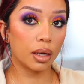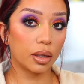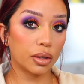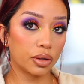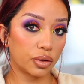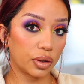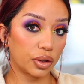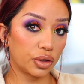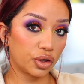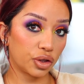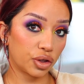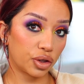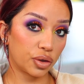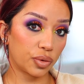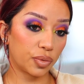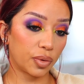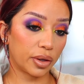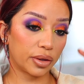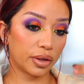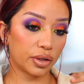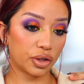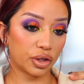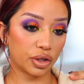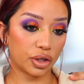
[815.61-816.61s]
So I just threw
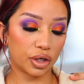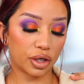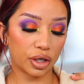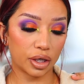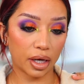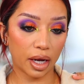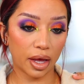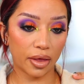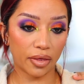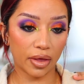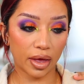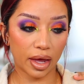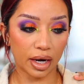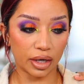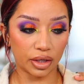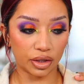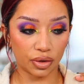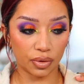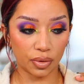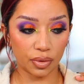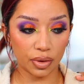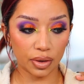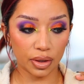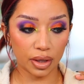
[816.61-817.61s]
on the shirt that I
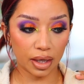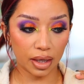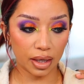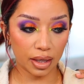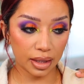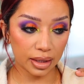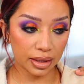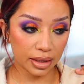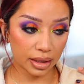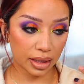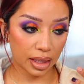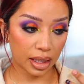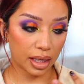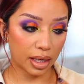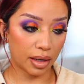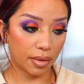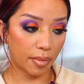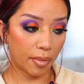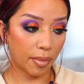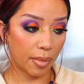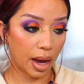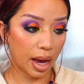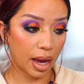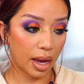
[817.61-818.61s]
showed you guys
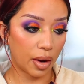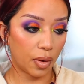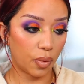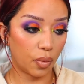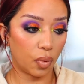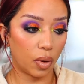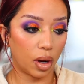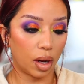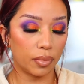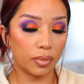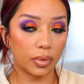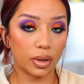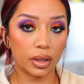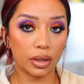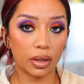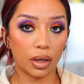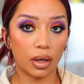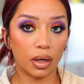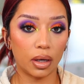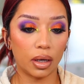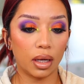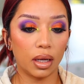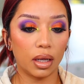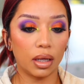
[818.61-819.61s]
in my Walmart
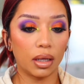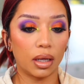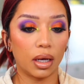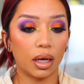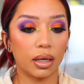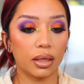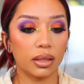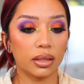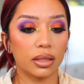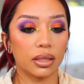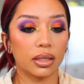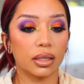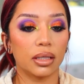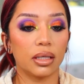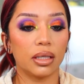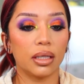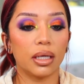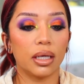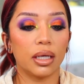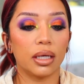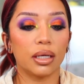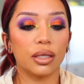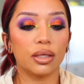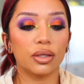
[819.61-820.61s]
haul.
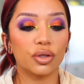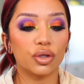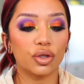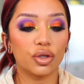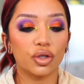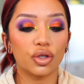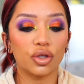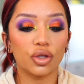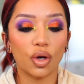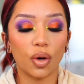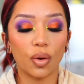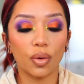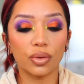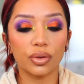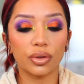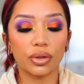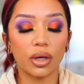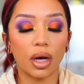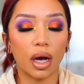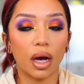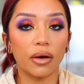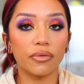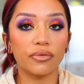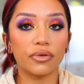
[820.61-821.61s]
Honestly, it is so
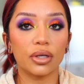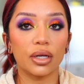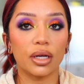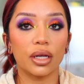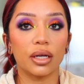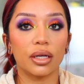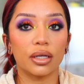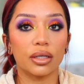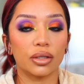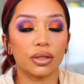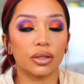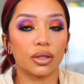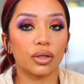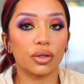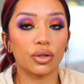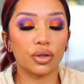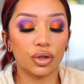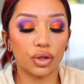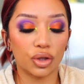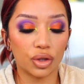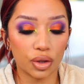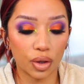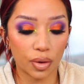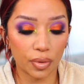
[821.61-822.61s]
soft and it is
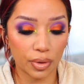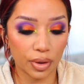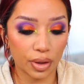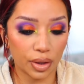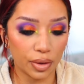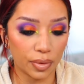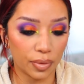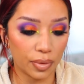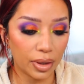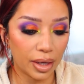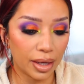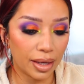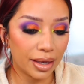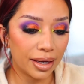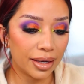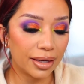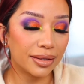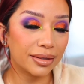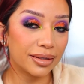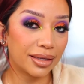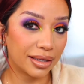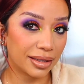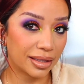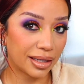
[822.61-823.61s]
so cute.
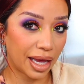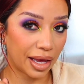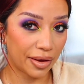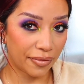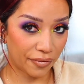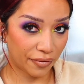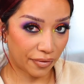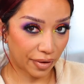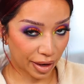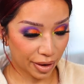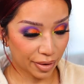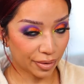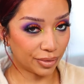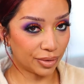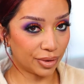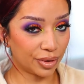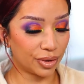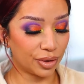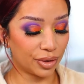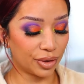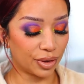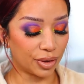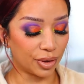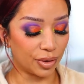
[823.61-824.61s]
Since I failed
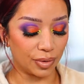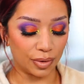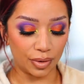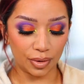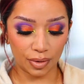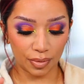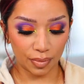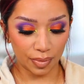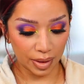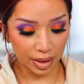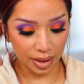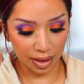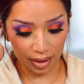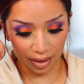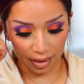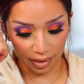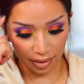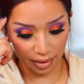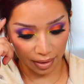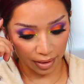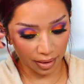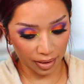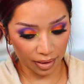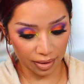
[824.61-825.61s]
to show you
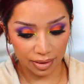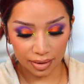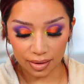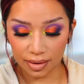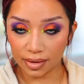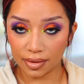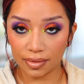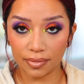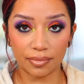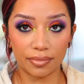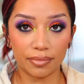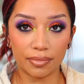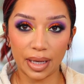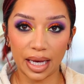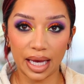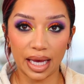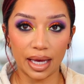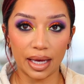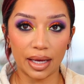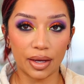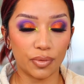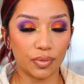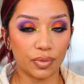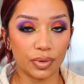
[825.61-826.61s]
because my
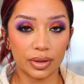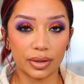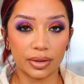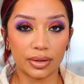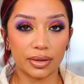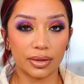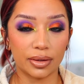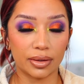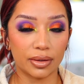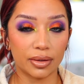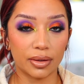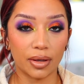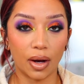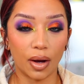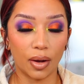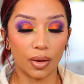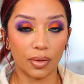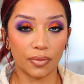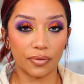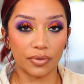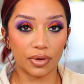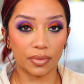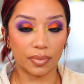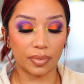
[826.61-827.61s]
head was
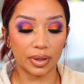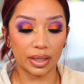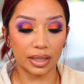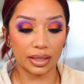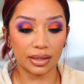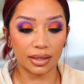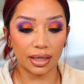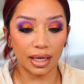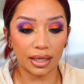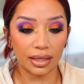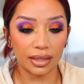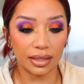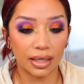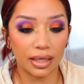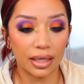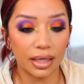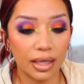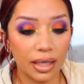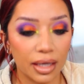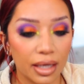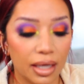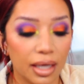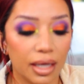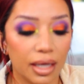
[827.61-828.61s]
all over the place that day,